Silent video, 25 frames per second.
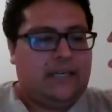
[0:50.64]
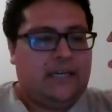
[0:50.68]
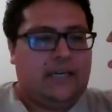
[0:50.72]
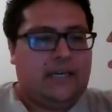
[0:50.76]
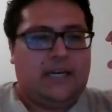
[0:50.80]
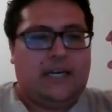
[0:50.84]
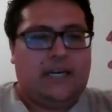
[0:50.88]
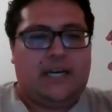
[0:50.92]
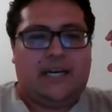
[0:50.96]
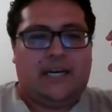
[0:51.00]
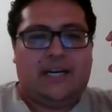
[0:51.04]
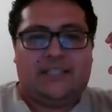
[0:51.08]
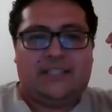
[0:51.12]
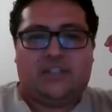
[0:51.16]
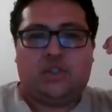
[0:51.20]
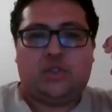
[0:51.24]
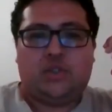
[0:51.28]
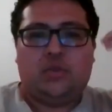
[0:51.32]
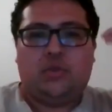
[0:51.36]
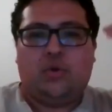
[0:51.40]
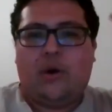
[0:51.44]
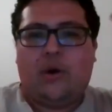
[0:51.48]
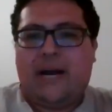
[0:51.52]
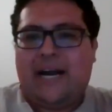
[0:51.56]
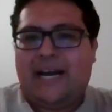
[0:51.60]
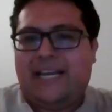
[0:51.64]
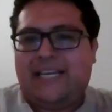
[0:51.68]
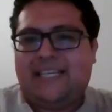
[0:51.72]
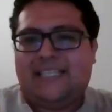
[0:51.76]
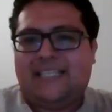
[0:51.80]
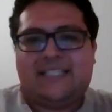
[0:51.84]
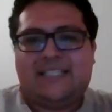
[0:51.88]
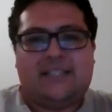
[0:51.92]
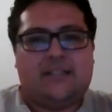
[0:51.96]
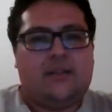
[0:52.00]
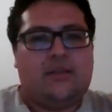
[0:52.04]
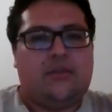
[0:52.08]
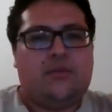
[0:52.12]
uh, twice,
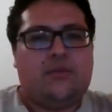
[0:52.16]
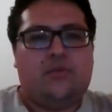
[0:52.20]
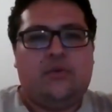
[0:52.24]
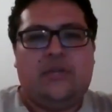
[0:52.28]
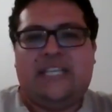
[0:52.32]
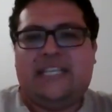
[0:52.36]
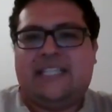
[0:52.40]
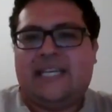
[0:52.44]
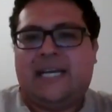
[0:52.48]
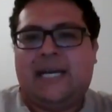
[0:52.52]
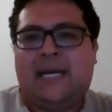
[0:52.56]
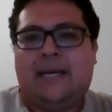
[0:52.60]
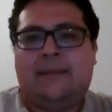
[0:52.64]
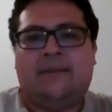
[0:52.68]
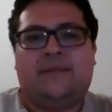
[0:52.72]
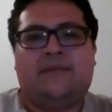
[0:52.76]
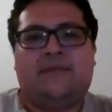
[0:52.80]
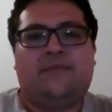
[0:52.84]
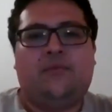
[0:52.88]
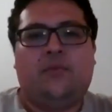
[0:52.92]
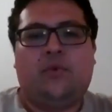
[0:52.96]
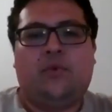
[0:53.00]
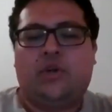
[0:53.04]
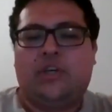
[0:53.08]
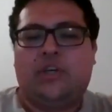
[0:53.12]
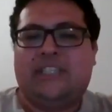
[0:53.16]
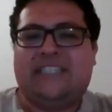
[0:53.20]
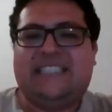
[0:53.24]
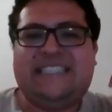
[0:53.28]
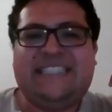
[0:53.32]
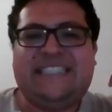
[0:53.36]
three times, four,